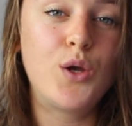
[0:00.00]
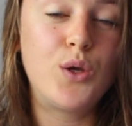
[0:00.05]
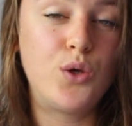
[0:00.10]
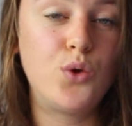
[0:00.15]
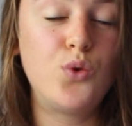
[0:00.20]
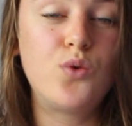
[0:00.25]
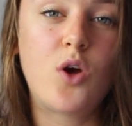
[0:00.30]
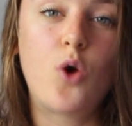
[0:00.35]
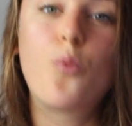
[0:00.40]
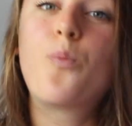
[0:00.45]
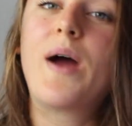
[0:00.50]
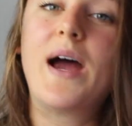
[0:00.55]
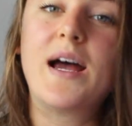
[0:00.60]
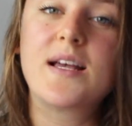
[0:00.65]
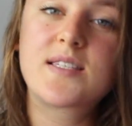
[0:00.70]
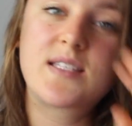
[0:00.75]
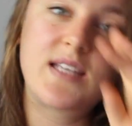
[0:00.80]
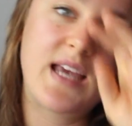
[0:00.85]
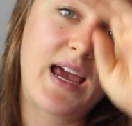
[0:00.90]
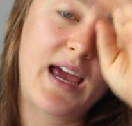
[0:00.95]
you know
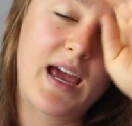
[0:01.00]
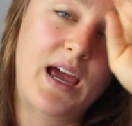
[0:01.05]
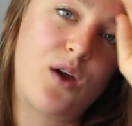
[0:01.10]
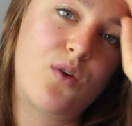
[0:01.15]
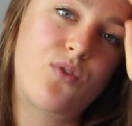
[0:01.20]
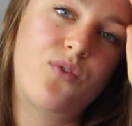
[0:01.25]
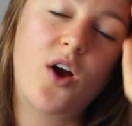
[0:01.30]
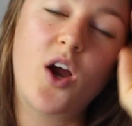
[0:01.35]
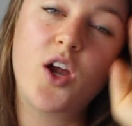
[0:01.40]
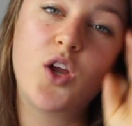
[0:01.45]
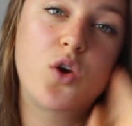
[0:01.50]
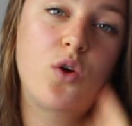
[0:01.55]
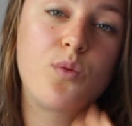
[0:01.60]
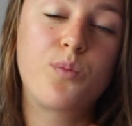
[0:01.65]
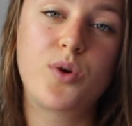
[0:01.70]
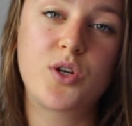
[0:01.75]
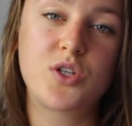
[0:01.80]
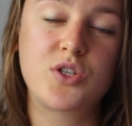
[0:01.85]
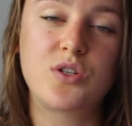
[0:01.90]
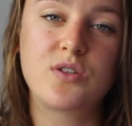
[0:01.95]
best how far you can
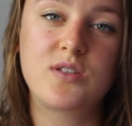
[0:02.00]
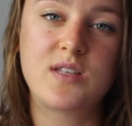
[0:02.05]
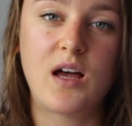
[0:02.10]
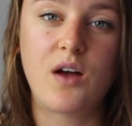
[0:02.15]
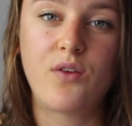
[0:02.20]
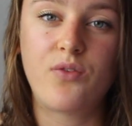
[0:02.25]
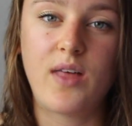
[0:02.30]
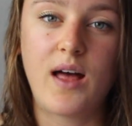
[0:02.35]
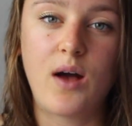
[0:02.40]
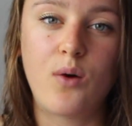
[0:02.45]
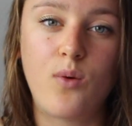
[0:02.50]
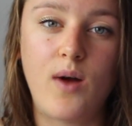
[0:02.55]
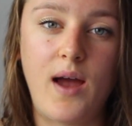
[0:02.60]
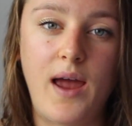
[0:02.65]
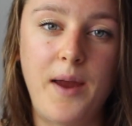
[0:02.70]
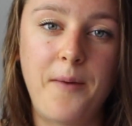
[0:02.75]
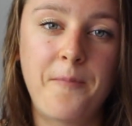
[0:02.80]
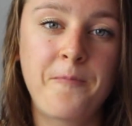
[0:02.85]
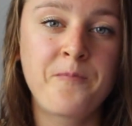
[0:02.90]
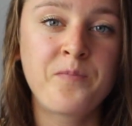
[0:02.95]
push yourself that
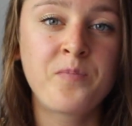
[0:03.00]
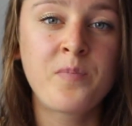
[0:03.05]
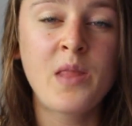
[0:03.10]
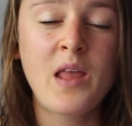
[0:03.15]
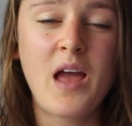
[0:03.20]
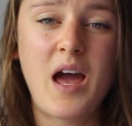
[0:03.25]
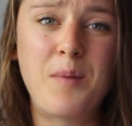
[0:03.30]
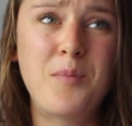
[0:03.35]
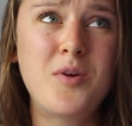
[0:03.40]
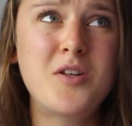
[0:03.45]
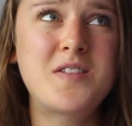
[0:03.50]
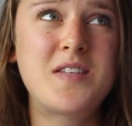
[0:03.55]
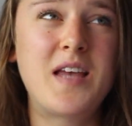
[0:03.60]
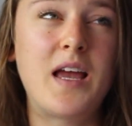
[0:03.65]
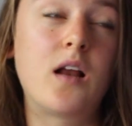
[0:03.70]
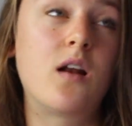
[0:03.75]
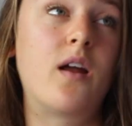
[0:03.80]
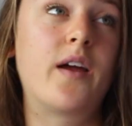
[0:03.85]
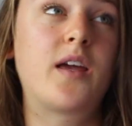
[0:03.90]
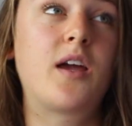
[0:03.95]
way. And I'm not
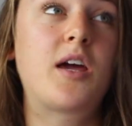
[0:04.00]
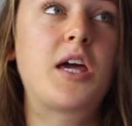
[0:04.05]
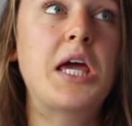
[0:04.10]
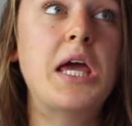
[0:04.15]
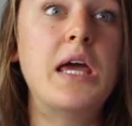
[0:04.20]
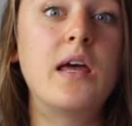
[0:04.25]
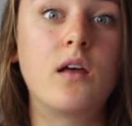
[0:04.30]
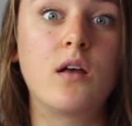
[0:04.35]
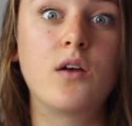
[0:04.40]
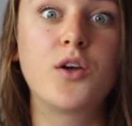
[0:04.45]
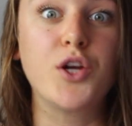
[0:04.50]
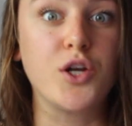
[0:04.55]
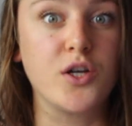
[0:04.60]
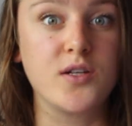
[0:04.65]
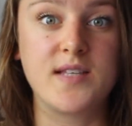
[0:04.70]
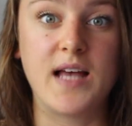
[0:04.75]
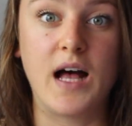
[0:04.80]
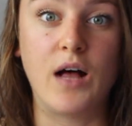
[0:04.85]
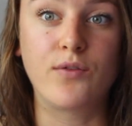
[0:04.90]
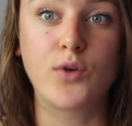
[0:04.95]
saying like kill
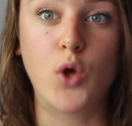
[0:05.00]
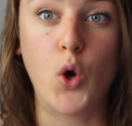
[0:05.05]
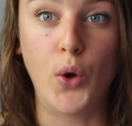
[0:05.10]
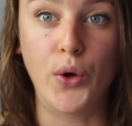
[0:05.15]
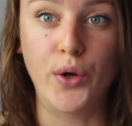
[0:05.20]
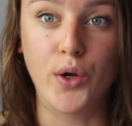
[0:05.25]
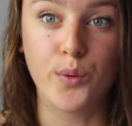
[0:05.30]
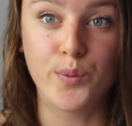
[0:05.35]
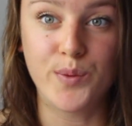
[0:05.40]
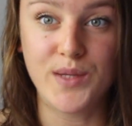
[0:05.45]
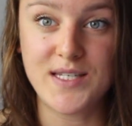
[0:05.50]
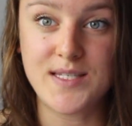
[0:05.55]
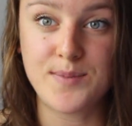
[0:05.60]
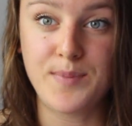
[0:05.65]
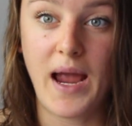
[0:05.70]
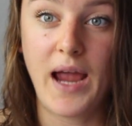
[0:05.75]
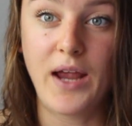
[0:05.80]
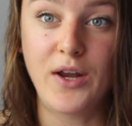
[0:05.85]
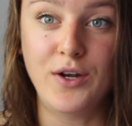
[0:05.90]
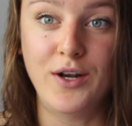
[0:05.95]
yourself going up this
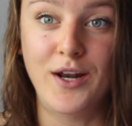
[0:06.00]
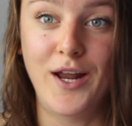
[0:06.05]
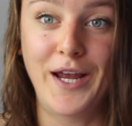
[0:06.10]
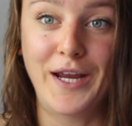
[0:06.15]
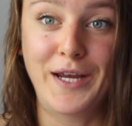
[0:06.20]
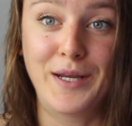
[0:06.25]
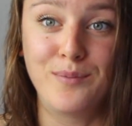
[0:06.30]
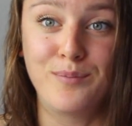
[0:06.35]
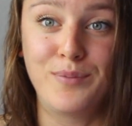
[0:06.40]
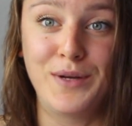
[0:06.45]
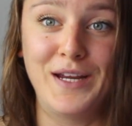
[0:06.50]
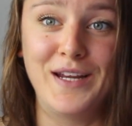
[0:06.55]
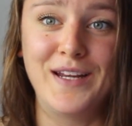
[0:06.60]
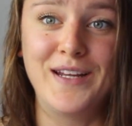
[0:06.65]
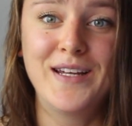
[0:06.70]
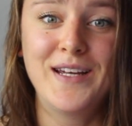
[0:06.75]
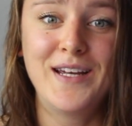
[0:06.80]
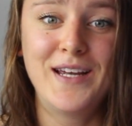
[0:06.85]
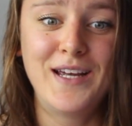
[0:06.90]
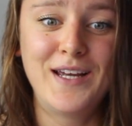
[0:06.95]
mountain, like can
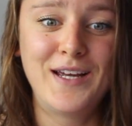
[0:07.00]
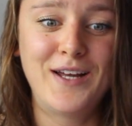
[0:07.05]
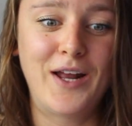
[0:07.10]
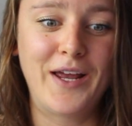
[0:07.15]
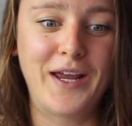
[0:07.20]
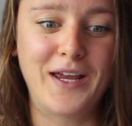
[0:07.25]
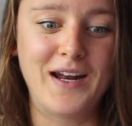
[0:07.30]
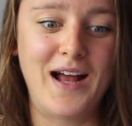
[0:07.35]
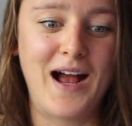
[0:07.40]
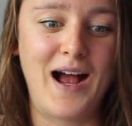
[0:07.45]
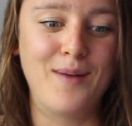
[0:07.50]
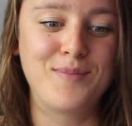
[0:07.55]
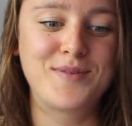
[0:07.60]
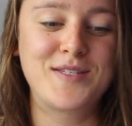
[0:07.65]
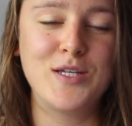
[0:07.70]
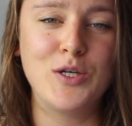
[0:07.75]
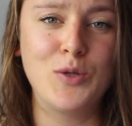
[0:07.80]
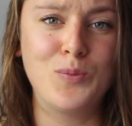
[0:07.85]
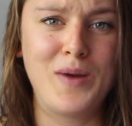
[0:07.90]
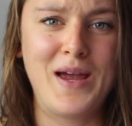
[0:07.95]
be like an
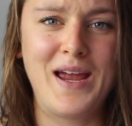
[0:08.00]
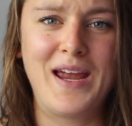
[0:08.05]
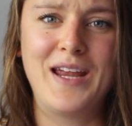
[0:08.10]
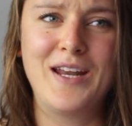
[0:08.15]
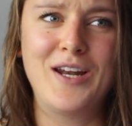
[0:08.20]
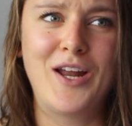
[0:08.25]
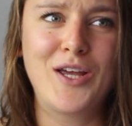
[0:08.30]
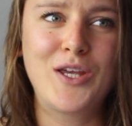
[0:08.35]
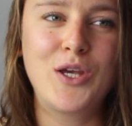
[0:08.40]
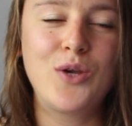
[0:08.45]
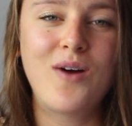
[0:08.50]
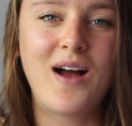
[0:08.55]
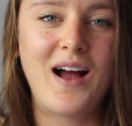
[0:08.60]
absolute pain. Like, you